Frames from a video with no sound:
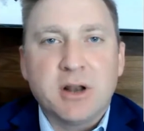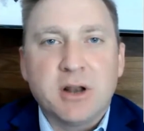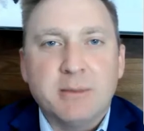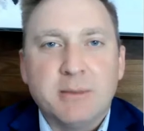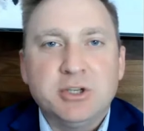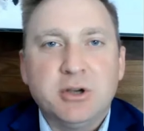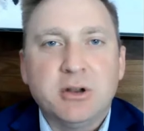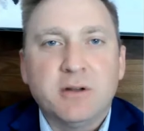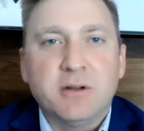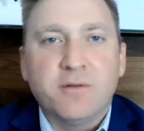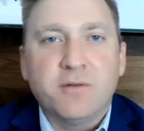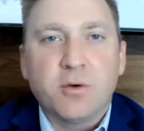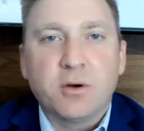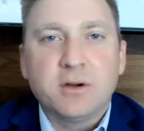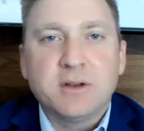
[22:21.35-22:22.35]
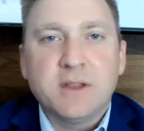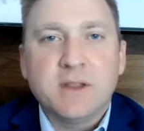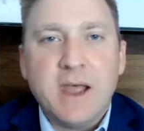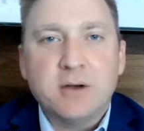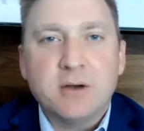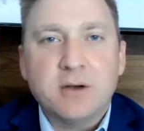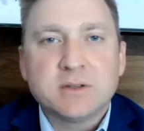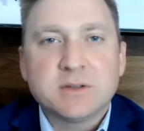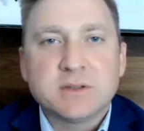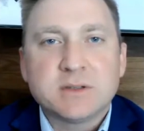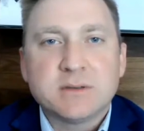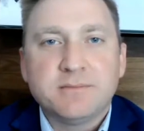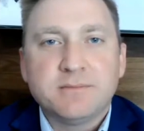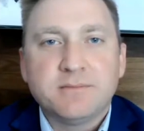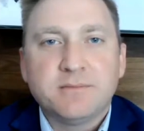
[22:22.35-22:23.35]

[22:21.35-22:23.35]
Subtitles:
how much you can afford to the house